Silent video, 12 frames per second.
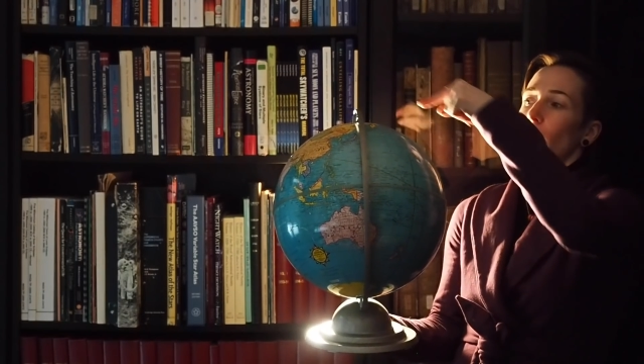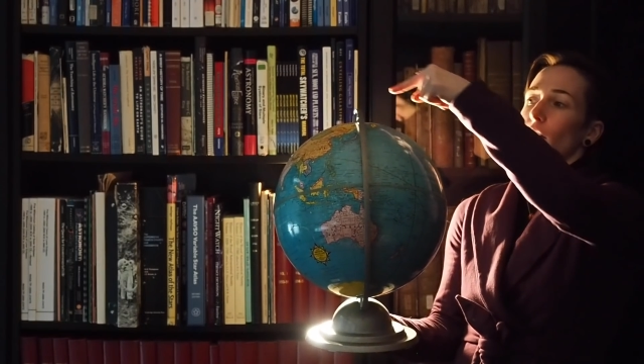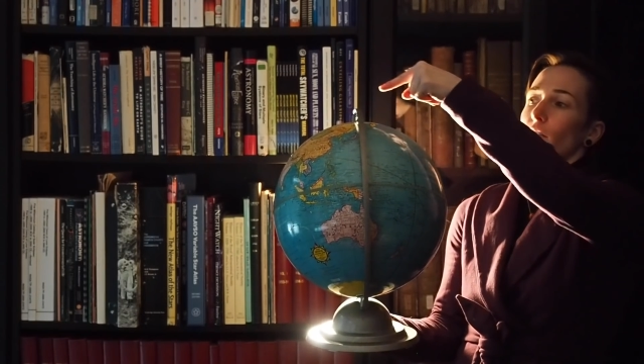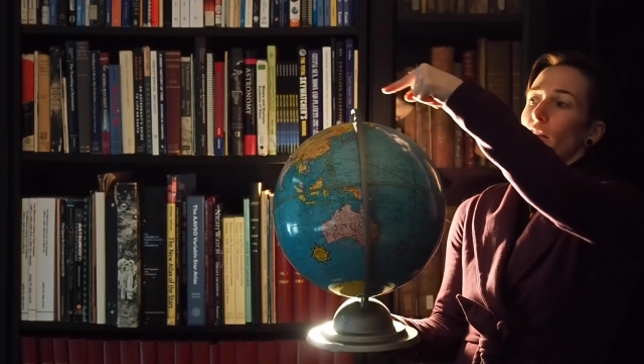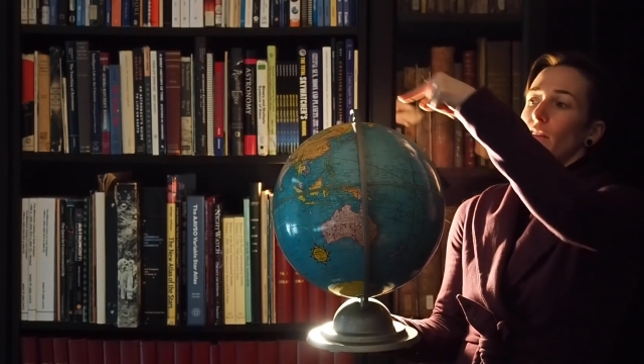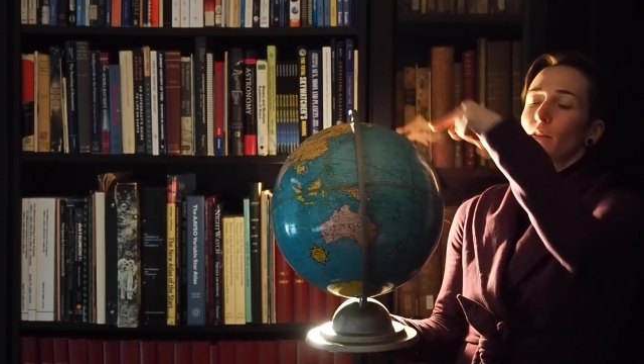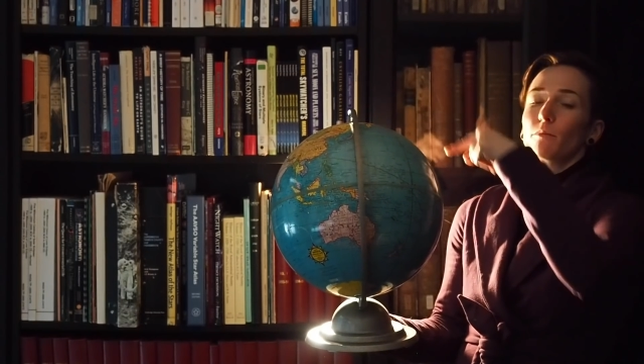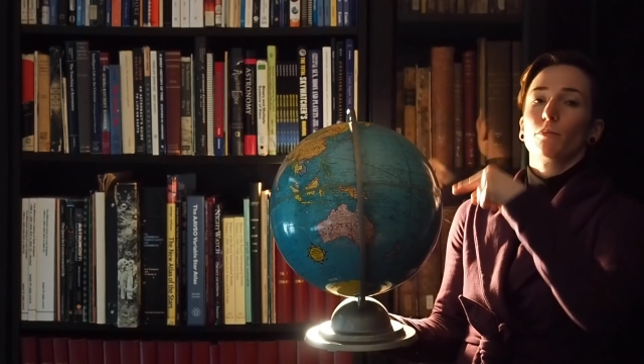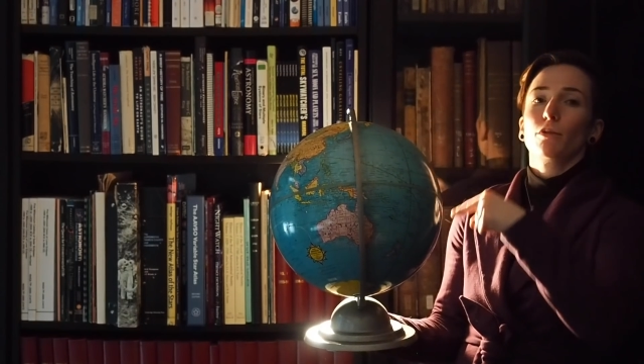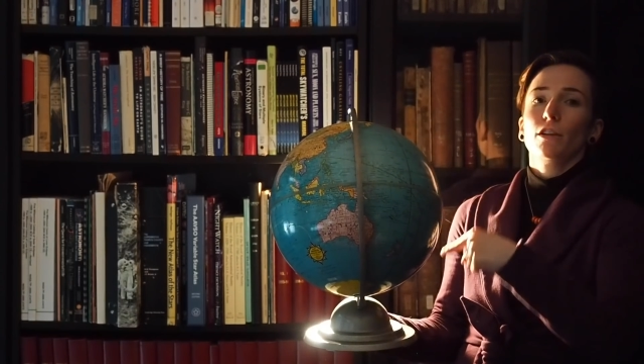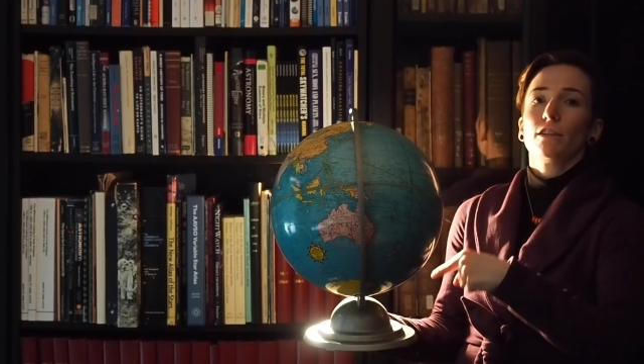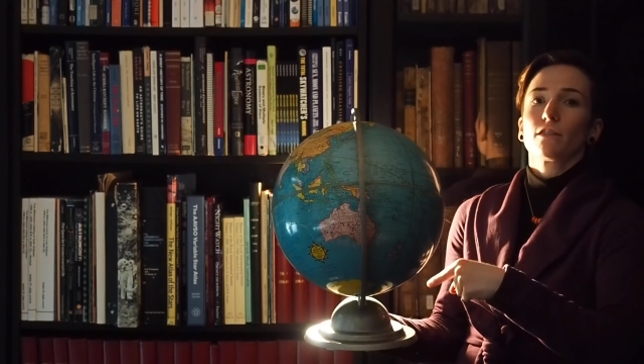around the
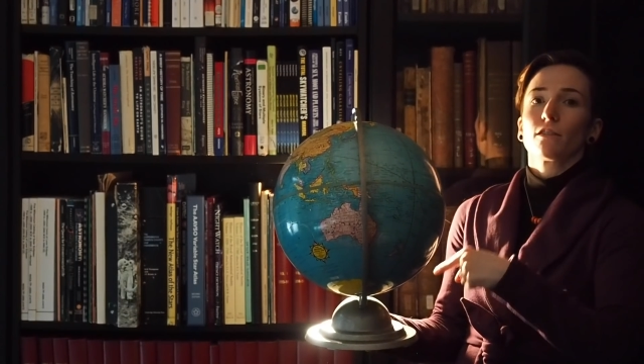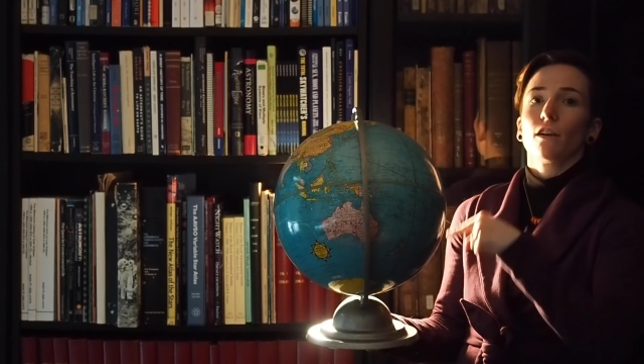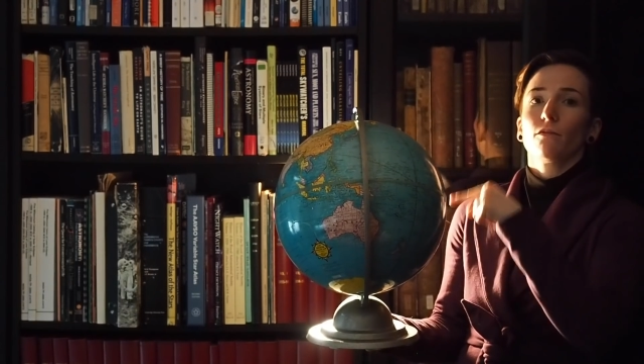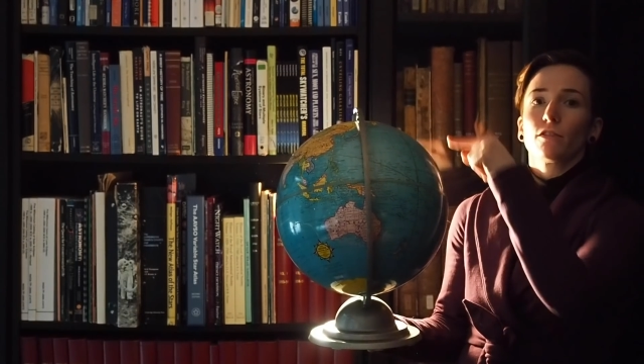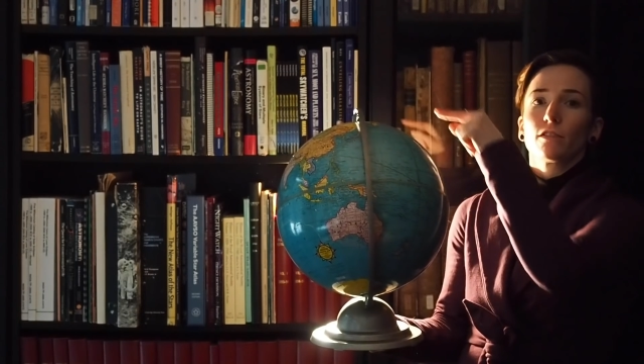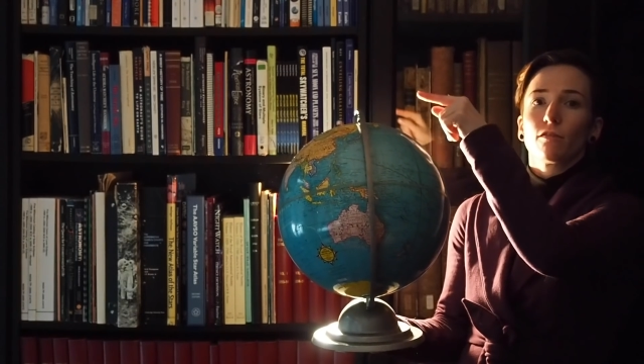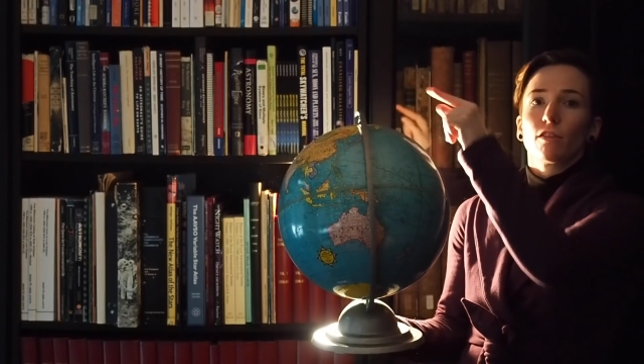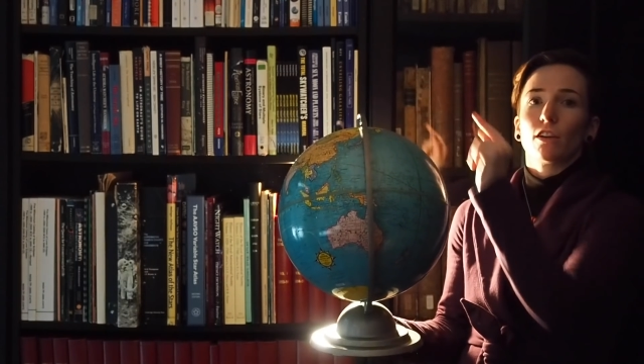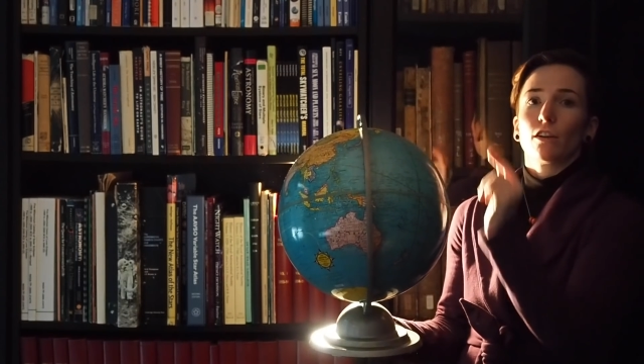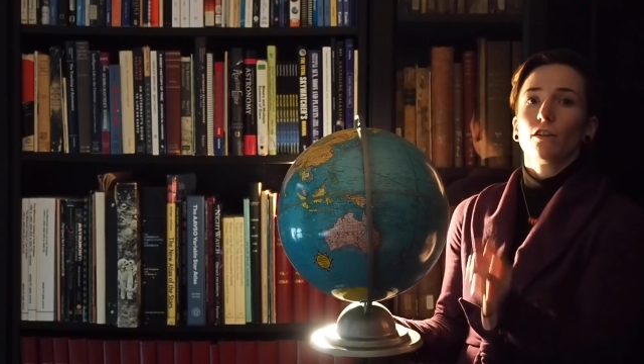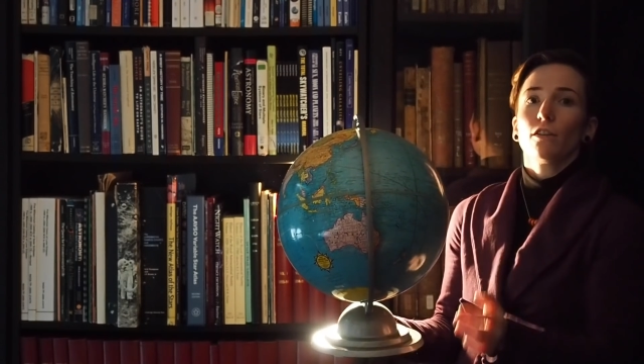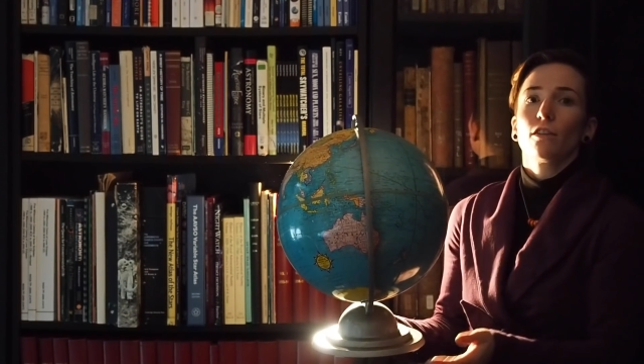complete circumference of the
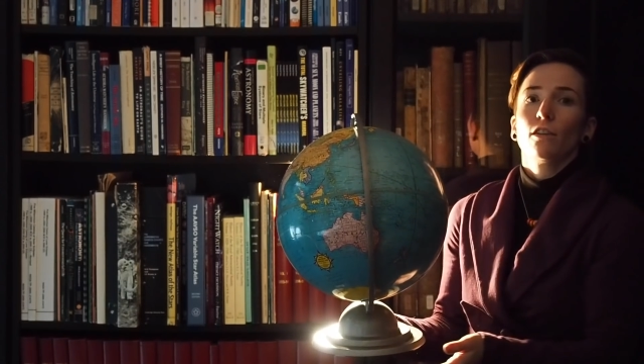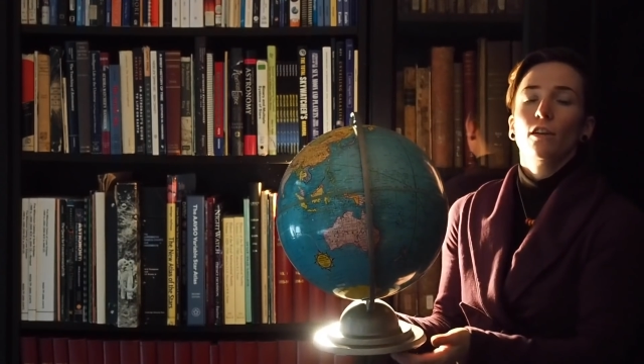Earth